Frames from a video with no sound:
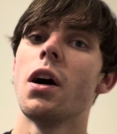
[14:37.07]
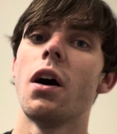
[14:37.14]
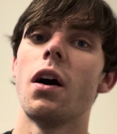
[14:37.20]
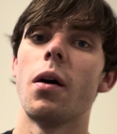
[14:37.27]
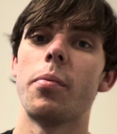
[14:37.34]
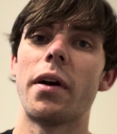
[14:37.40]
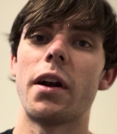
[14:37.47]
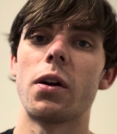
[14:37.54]

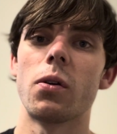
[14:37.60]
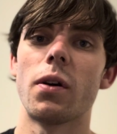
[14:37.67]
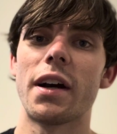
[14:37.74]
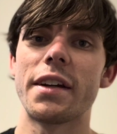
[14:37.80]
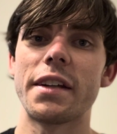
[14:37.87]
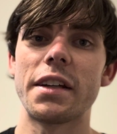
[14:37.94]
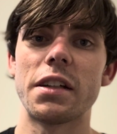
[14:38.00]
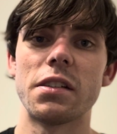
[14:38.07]
apparel
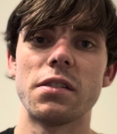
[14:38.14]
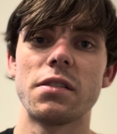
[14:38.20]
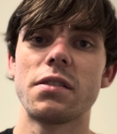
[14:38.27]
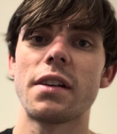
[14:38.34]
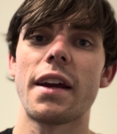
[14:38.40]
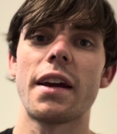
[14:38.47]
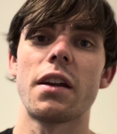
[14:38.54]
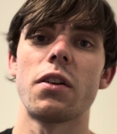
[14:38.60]
ideas
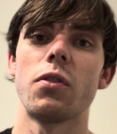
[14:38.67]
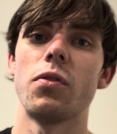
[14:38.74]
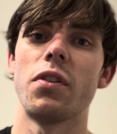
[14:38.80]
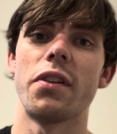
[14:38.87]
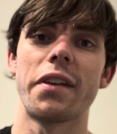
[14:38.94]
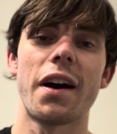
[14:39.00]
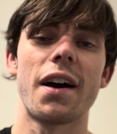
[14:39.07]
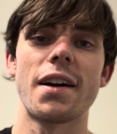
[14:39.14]
and new
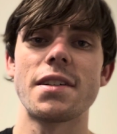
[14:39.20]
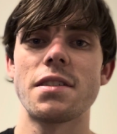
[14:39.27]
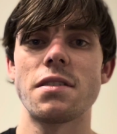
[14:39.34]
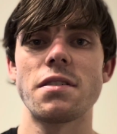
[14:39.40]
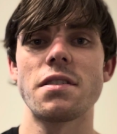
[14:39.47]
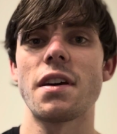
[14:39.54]
designs